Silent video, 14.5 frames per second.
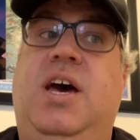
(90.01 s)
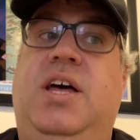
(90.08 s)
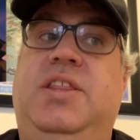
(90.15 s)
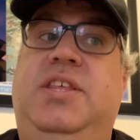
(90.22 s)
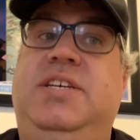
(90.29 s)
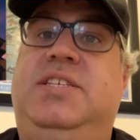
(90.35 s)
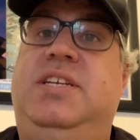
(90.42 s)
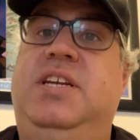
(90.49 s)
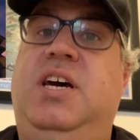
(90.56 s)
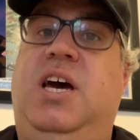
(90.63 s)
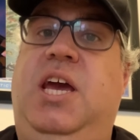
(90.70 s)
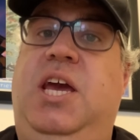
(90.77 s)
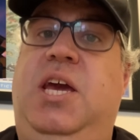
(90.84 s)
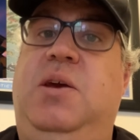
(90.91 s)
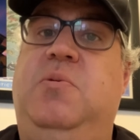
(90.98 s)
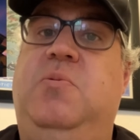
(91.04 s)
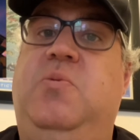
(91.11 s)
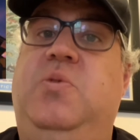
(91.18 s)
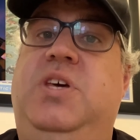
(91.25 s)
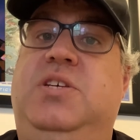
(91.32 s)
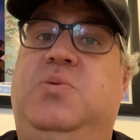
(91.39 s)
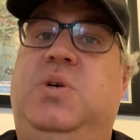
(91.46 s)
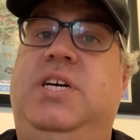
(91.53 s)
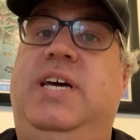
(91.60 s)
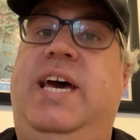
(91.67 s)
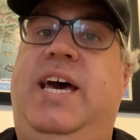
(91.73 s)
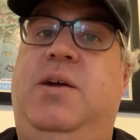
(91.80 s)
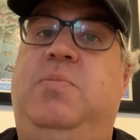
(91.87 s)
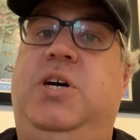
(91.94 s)
This had a
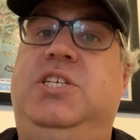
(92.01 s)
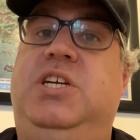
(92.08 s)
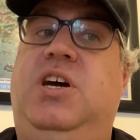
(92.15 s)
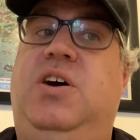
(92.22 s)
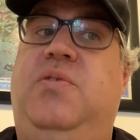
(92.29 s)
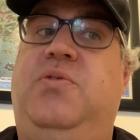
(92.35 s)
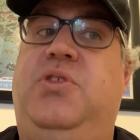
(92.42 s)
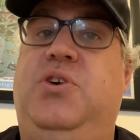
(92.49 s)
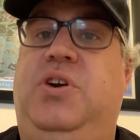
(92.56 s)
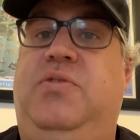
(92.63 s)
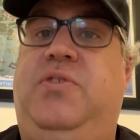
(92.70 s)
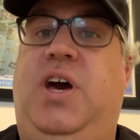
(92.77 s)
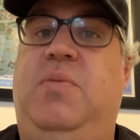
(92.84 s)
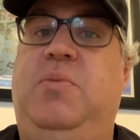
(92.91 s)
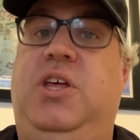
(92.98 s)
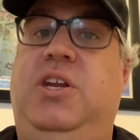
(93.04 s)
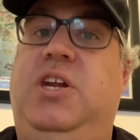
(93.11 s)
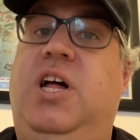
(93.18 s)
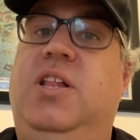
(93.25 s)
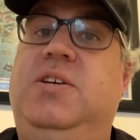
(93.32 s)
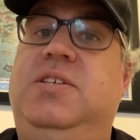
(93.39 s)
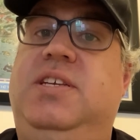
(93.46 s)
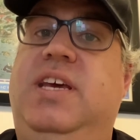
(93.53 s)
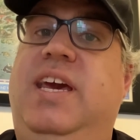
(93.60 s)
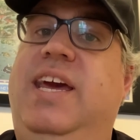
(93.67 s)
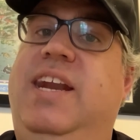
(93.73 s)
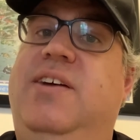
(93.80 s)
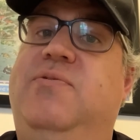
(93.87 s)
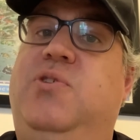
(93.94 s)
budget of $35 million,
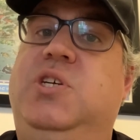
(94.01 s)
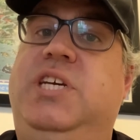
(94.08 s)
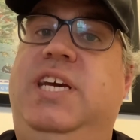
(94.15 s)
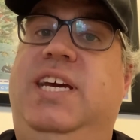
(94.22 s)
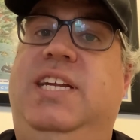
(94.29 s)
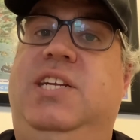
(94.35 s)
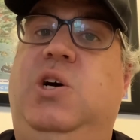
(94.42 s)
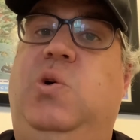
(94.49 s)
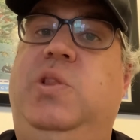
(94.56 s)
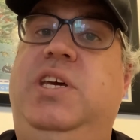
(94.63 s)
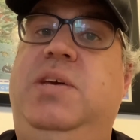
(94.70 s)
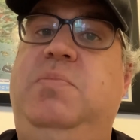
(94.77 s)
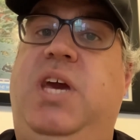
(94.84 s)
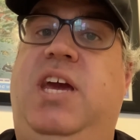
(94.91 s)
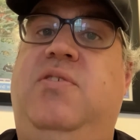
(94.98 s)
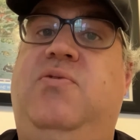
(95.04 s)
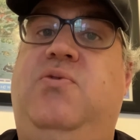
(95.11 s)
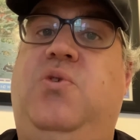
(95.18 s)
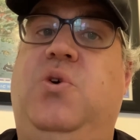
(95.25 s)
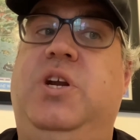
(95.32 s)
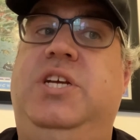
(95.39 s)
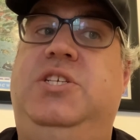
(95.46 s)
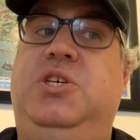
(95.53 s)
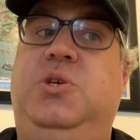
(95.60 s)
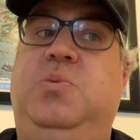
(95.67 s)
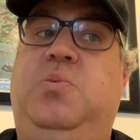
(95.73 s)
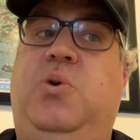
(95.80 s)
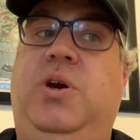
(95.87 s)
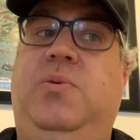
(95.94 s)
and unfortunately it only made
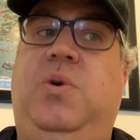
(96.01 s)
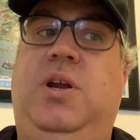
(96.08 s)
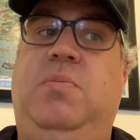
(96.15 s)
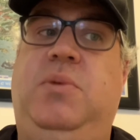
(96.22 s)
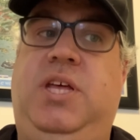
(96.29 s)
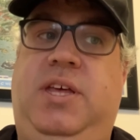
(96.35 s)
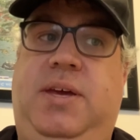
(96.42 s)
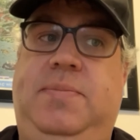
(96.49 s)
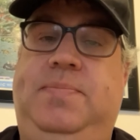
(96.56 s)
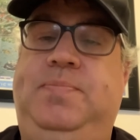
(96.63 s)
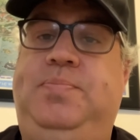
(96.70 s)
$42.1 million.